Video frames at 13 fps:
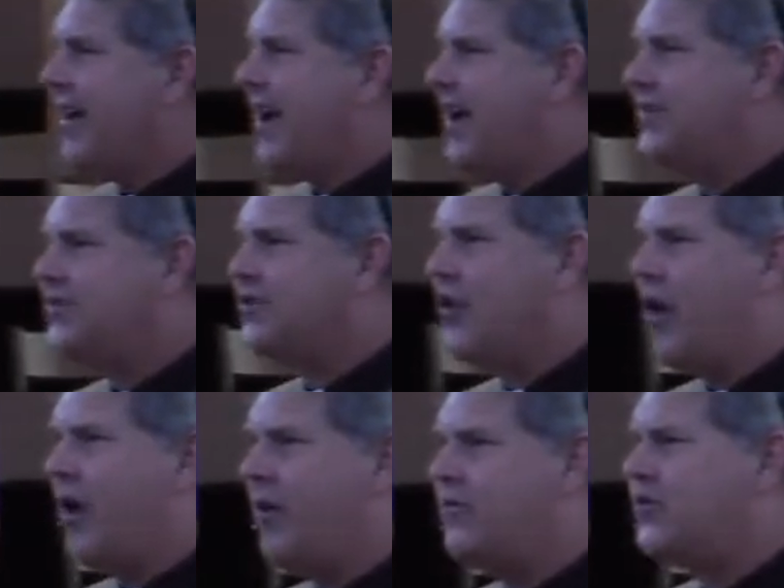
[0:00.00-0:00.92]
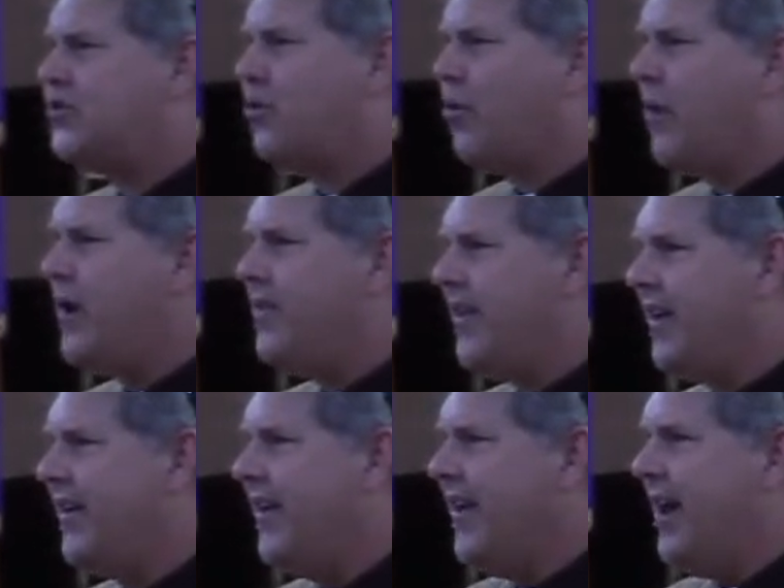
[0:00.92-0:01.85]
I saw a story
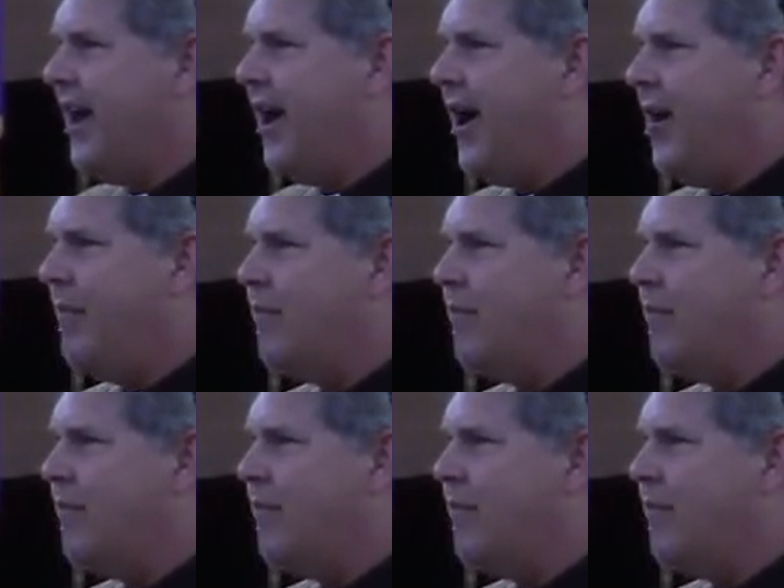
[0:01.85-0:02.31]
that uh,